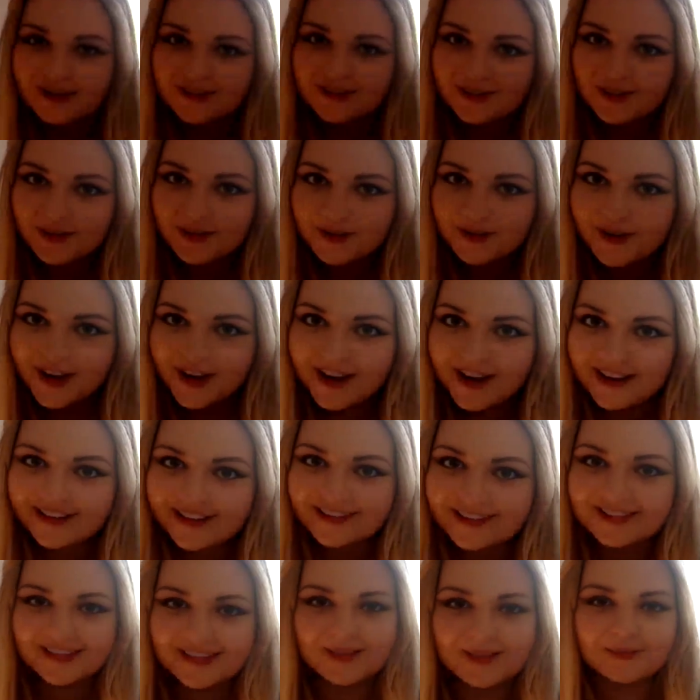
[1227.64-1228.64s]
so great
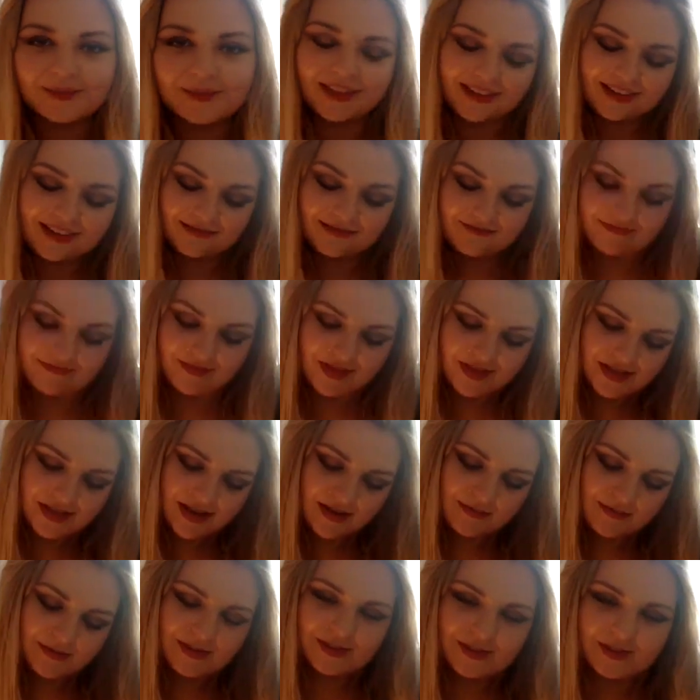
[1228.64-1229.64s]
because I'm like
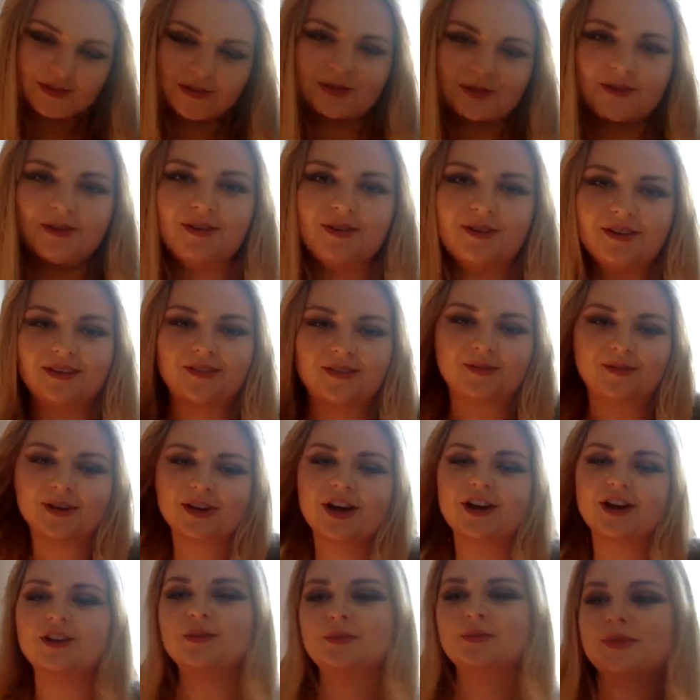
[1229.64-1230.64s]
done with school,
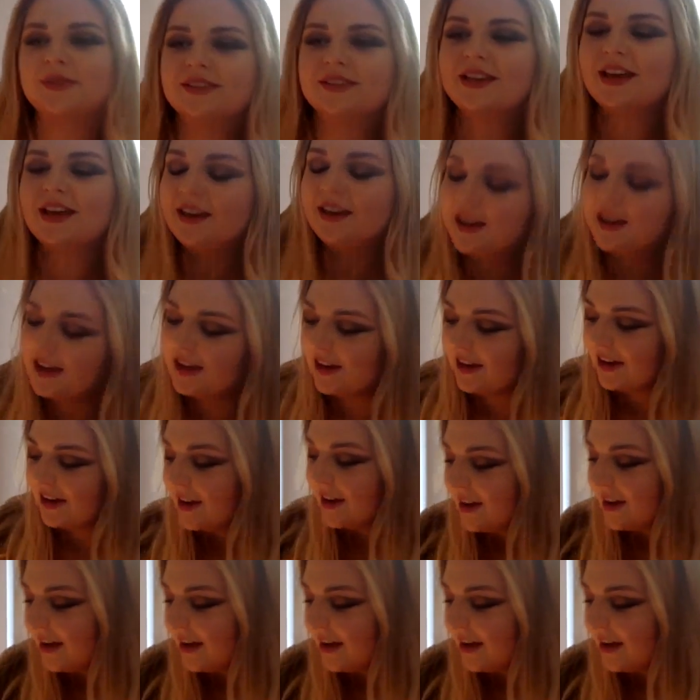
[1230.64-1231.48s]
100% in.